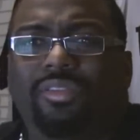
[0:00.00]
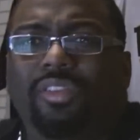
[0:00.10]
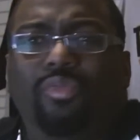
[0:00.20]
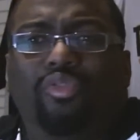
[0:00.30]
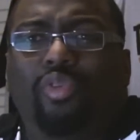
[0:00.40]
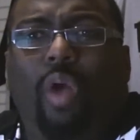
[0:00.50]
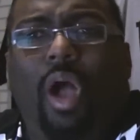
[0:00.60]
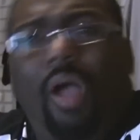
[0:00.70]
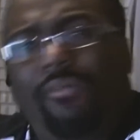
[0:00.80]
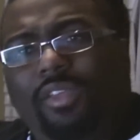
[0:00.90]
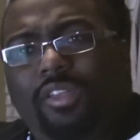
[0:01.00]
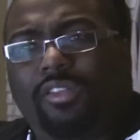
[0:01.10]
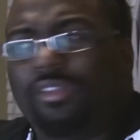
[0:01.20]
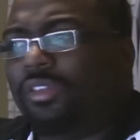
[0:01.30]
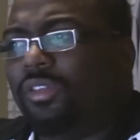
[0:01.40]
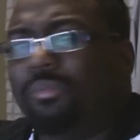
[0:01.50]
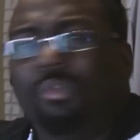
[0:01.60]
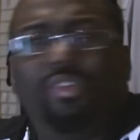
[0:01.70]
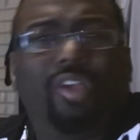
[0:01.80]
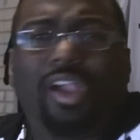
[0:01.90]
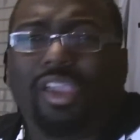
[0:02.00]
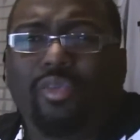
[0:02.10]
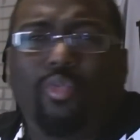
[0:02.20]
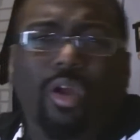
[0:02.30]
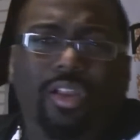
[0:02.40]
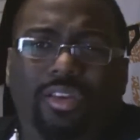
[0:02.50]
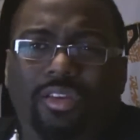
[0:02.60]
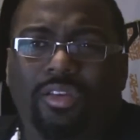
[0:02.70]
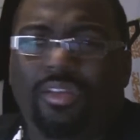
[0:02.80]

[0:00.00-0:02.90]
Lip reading: This was so obvious. Mizugaki won.